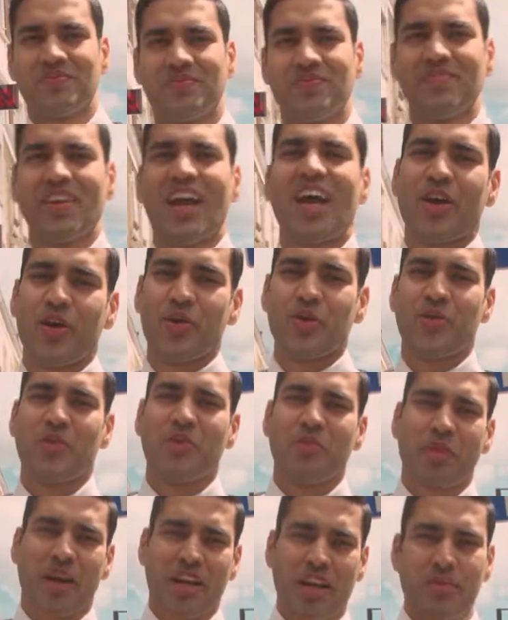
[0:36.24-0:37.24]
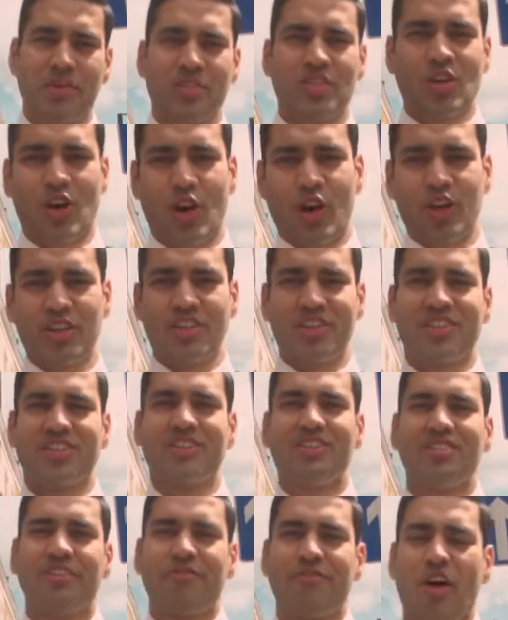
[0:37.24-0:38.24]
Hello, my name is Sahaj,
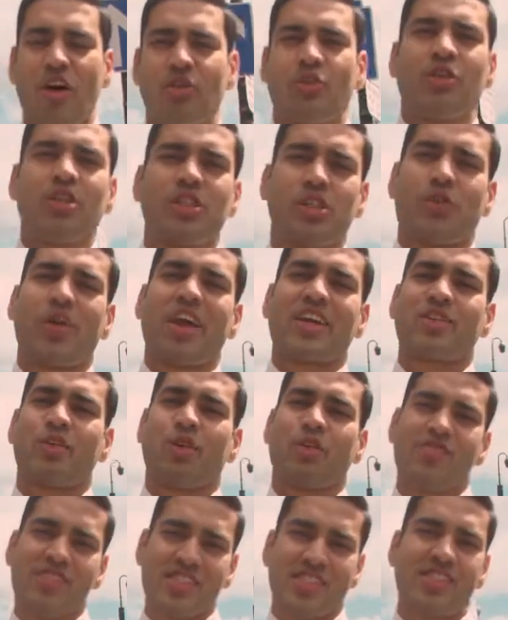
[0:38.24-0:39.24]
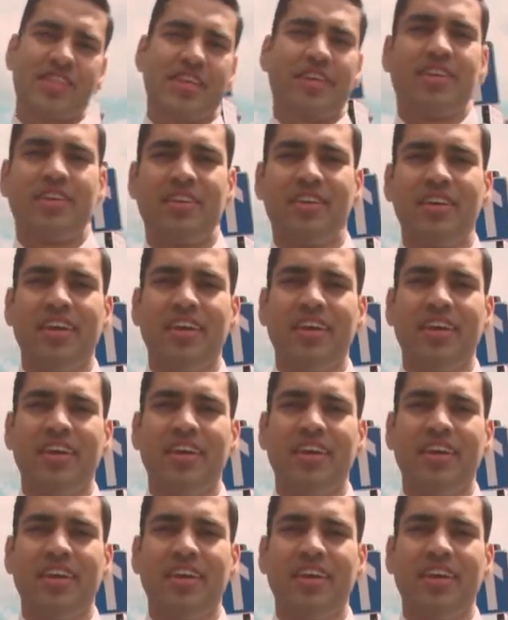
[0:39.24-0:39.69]
the founder and director of Ensere,